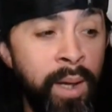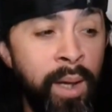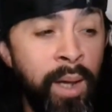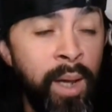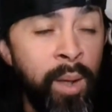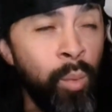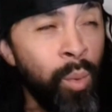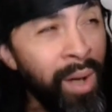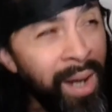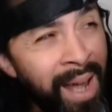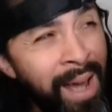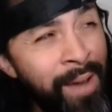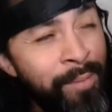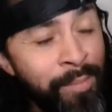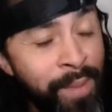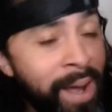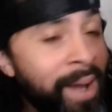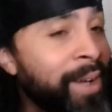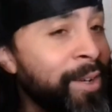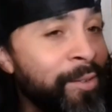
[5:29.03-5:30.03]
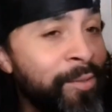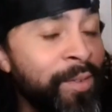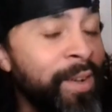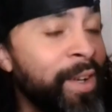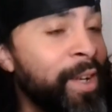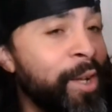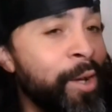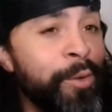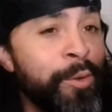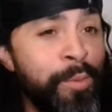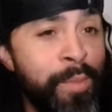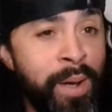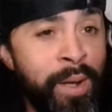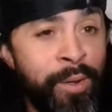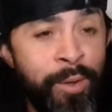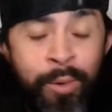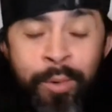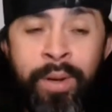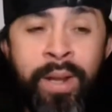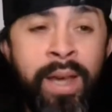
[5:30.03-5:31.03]
And while I have negative videos
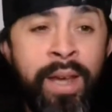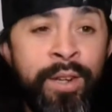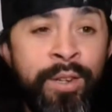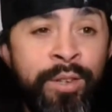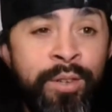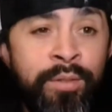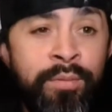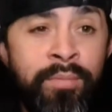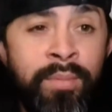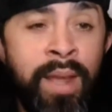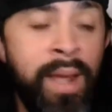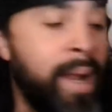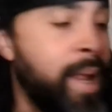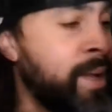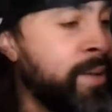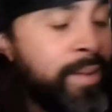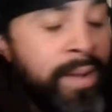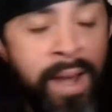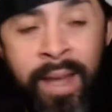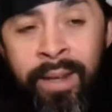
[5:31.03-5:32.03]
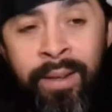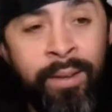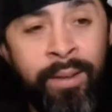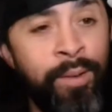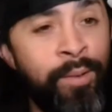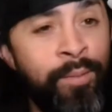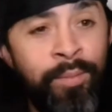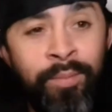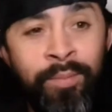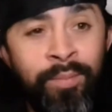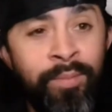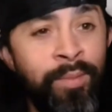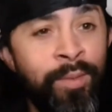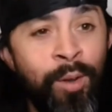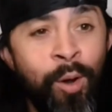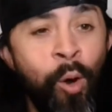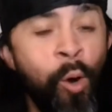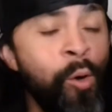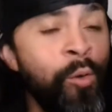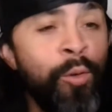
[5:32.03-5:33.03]
about DoorDash, that has not,
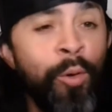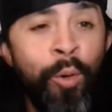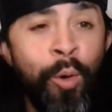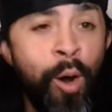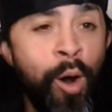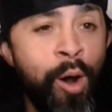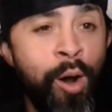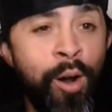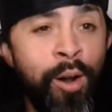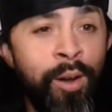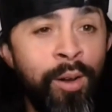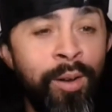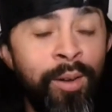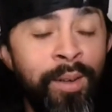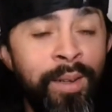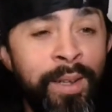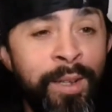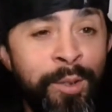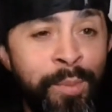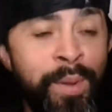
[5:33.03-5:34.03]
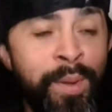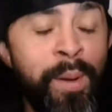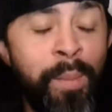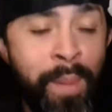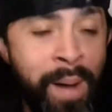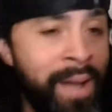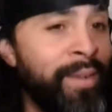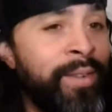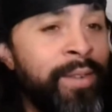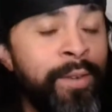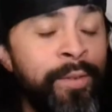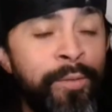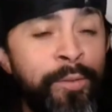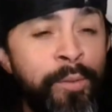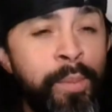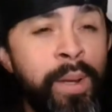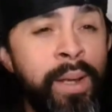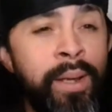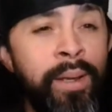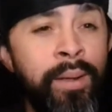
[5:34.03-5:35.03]
overall, it's been a positive for
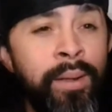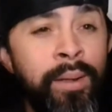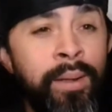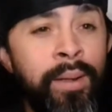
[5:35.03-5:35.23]
me.